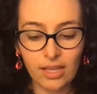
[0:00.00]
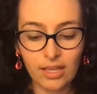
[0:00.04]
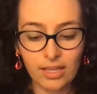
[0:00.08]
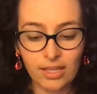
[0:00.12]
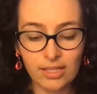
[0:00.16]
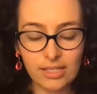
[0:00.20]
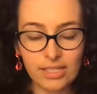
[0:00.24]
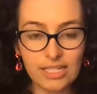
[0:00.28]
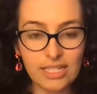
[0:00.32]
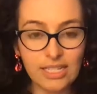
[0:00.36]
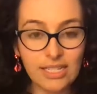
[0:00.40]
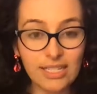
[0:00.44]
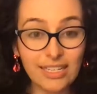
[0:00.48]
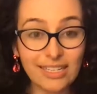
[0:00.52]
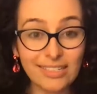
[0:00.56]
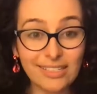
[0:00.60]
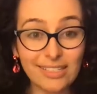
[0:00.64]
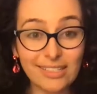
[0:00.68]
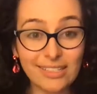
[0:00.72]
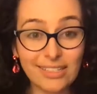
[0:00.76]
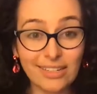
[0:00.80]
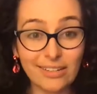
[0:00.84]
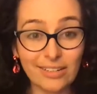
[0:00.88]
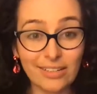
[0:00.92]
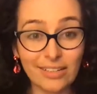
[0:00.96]
didn't
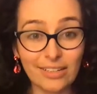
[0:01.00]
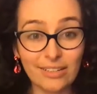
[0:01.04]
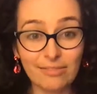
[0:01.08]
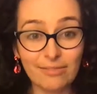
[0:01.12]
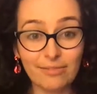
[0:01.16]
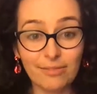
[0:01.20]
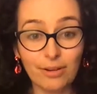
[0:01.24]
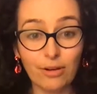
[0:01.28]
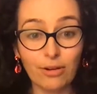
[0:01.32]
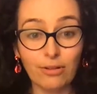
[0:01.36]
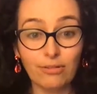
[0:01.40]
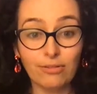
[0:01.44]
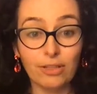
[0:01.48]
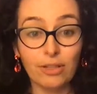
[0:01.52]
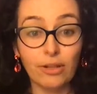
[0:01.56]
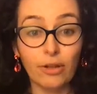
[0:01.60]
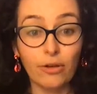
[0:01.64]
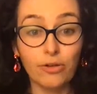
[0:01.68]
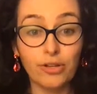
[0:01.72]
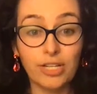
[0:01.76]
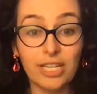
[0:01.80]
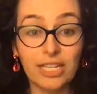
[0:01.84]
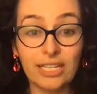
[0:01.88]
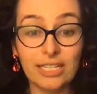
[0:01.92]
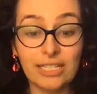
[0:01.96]
necessarily involve
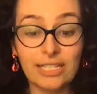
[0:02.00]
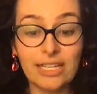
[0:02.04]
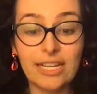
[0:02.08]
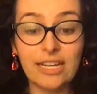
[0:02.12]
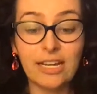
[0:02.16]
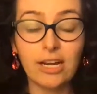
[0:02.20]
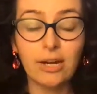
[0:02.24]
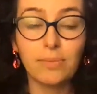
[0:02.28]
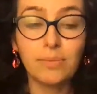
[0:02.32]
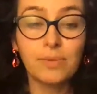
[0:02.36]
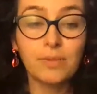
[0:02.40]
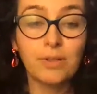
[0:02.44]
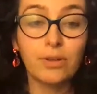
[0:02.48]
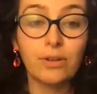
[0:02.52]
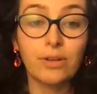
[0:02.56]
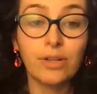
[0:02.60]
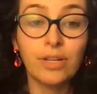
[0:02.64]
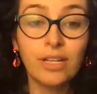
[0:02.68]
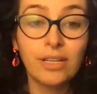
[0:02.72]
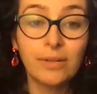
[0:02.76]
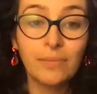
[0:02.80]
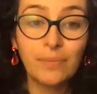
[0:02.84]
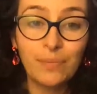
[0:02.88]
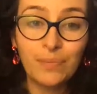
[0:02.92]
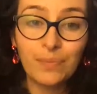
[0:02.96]
loading the teacup. So
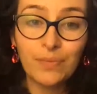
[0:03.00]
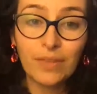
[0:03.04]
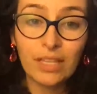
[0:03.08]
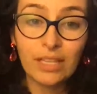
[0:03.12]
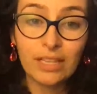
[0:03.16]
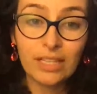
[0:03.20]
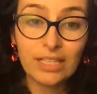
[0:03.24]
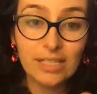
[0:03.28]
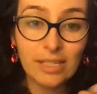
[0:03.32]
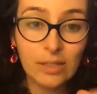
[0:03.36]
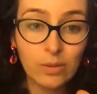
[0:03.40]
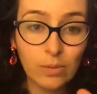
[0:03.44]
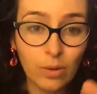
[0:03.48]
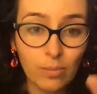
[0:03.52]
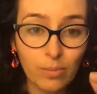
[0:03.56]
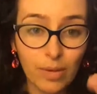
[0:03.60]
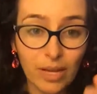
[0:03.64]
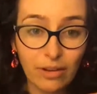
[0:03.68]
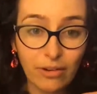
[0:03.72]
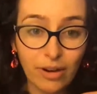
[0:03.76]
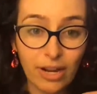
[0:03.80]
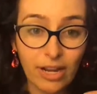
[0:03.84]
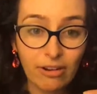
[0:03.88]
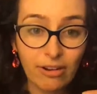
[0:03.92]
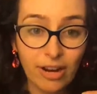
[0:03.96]
this is what my
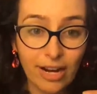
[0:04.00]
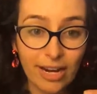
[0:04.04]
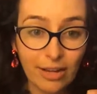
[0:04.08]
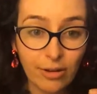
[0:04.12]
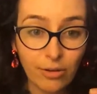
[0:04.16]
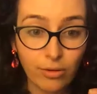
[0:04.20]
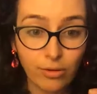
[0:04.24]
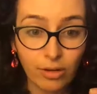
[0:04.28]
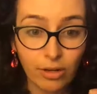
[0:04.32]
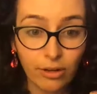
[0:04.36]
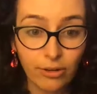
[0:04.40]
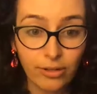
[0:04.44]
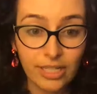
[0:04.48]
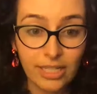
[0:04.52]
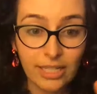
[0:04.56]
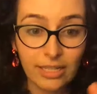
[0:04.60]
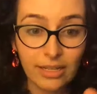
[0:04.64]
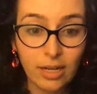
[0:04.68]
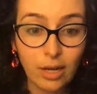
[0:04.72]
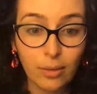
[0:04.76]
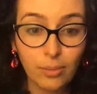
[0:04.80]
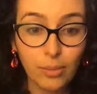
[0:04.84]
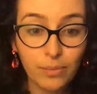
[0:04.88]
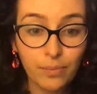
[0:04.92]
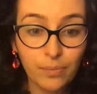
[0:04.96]
great granny called loading the
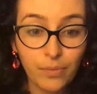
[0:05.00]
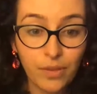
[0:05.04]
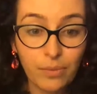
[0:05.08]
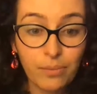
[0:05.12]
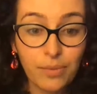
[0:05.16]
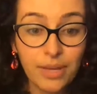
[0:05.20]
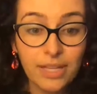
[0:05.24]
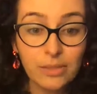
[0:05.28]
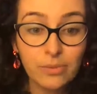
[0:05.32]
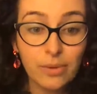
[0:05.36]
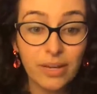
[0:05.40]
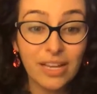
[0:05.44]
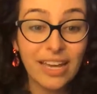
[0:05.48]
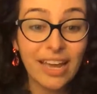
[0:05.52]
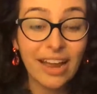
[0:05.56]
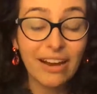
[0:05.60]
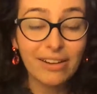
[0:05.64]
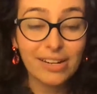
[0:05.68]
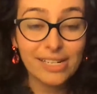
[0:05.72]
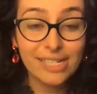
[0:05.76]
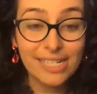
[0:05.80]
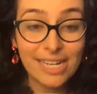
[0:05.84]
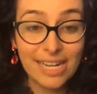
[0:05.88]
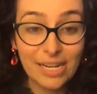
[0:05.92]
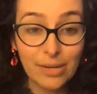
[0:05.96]
cup. It means we're
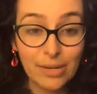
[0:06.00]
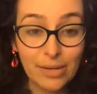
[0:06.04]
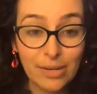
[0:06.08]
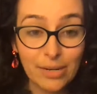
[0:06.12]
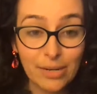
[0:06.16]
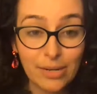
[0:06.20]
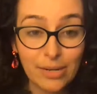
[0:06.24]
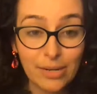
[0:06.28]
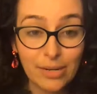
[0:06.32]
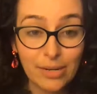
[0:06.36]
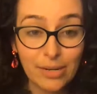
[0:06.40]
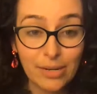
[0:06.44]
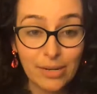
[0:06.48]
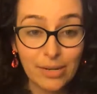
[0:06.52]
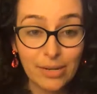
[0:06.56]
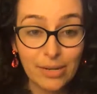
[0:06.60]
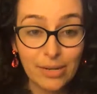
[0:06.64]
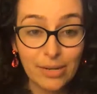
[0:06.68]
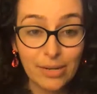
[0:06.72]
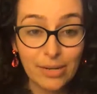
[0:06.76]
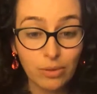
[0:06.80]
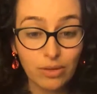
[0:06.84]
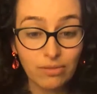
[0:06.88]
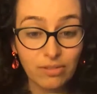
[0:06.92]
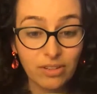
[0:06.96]
guaranteed a picture
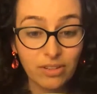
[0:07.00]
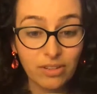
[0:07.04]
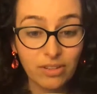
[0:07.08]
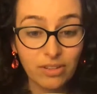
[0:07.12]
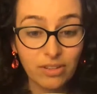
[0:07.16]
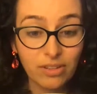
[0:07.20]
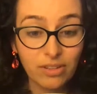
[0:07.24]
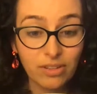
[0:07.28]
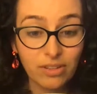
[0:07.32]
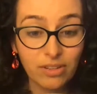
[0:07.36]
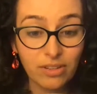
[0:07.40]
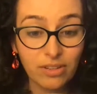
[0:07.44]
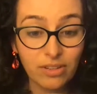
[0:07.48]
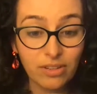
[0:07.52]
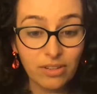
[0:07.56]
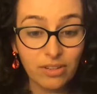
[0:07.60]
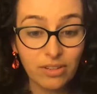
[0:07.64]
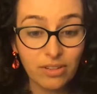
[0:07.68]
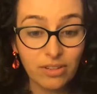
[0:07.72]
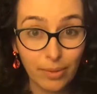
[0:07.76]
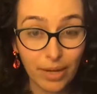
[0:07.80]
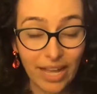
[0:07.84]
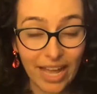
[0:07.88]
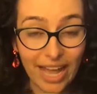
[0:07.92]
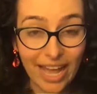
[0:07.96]
because we've kind of rigged it
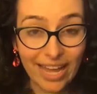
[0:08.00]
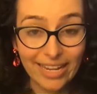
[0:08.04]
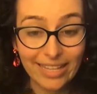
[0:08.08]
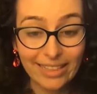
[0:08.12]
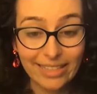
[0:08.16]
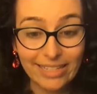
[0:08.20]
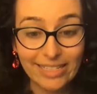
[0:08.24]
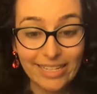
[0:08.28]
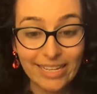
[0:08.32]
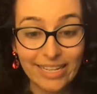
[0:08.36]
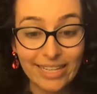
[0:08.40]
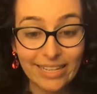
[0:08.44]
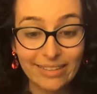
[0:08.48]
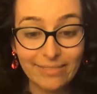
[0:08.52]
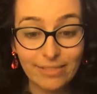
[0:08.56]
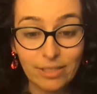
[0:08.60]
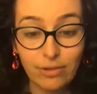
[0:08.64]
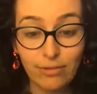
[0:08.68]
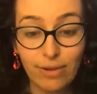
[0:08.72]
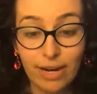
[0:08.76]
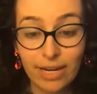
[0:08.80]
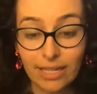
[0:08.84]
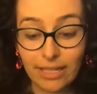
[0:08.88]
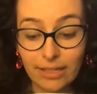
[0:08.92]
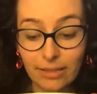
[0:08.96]
by adding the tea leaves
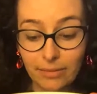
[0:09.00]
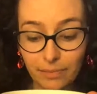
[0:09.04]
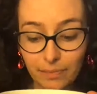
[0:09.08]
directly.